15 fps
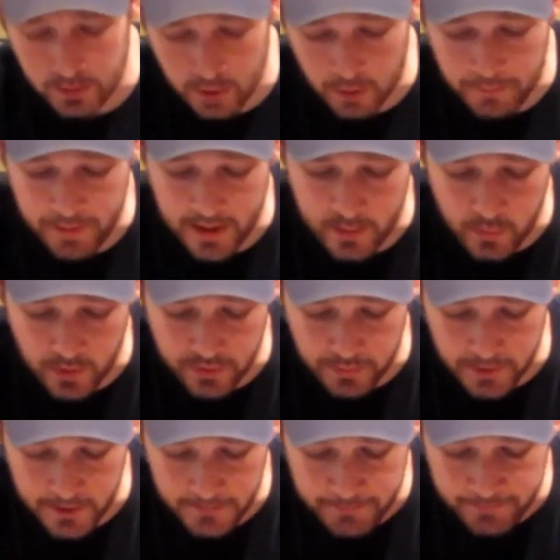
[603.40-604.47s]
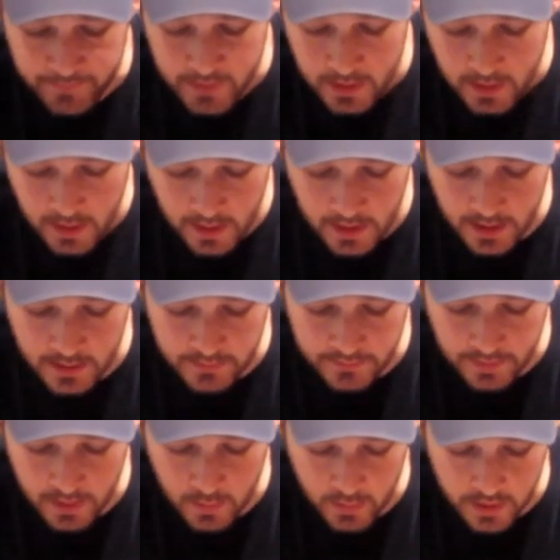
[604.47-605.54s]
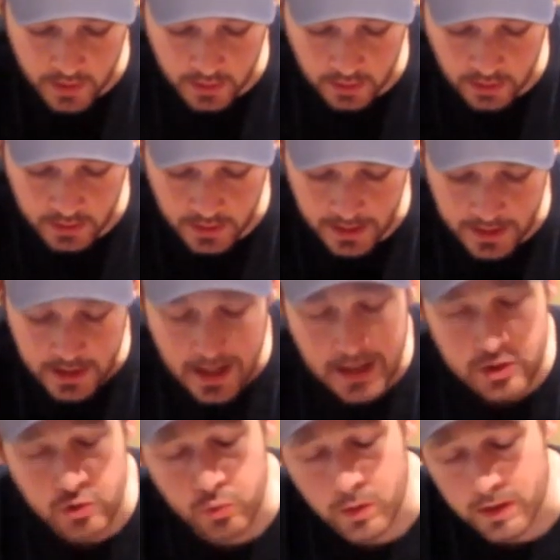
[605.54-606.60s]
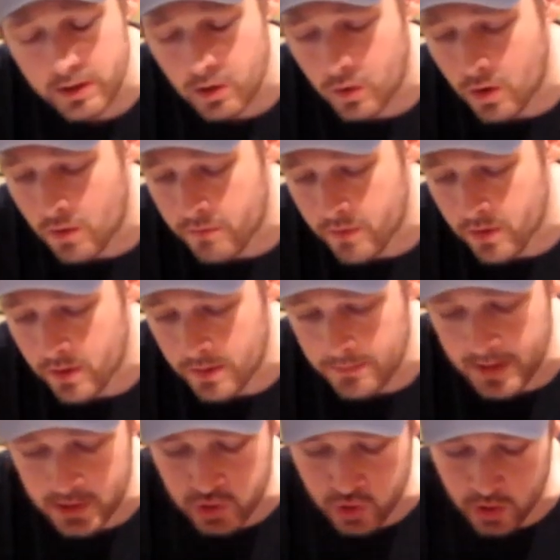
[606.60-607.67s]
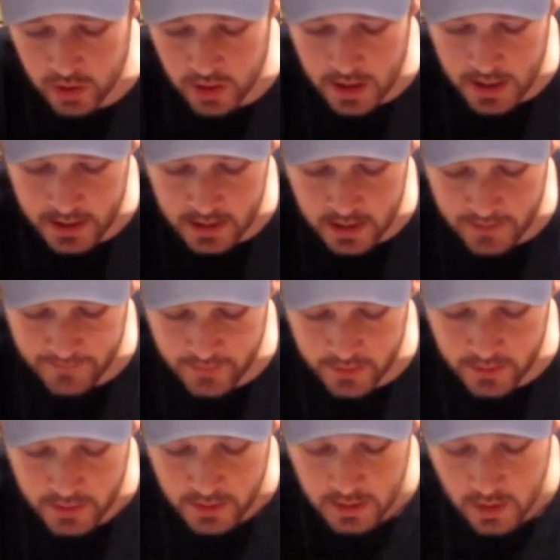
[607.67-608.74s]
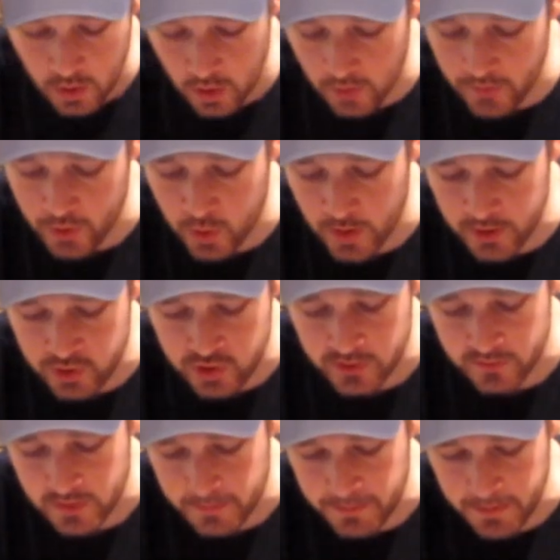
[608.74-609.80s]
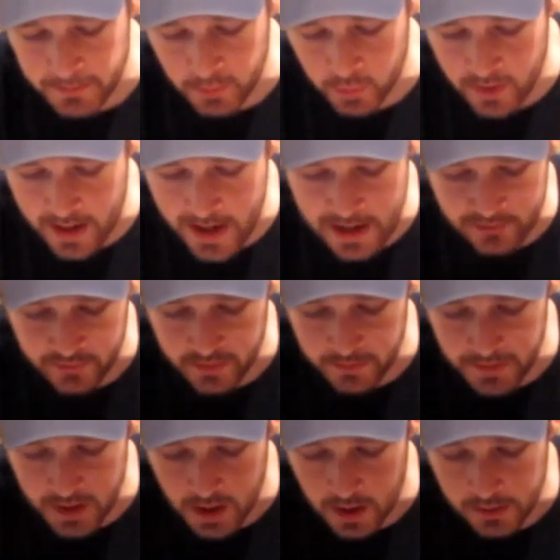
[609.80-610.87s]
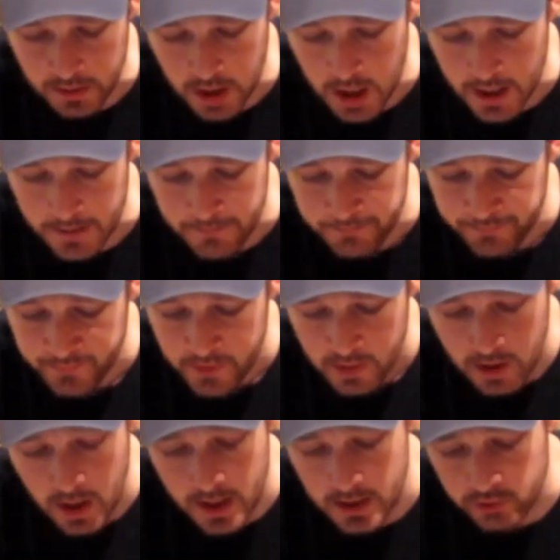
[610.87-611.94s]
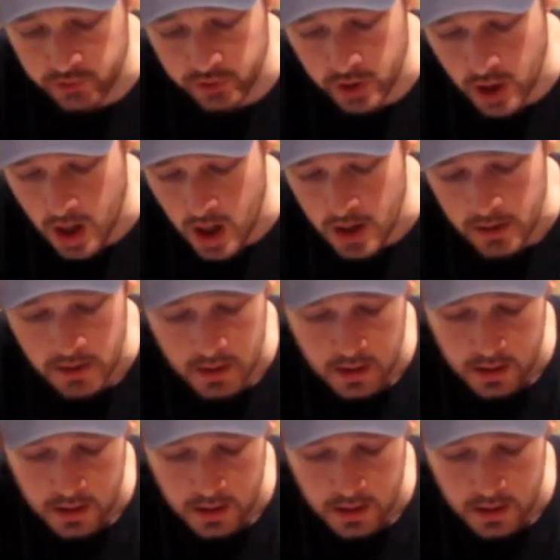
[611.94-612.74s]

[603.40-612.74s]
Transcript: notepad with me. and we're going to look at, I just want to go over and make sure I covered all the questions that people were asking me online. Cutting a cigar,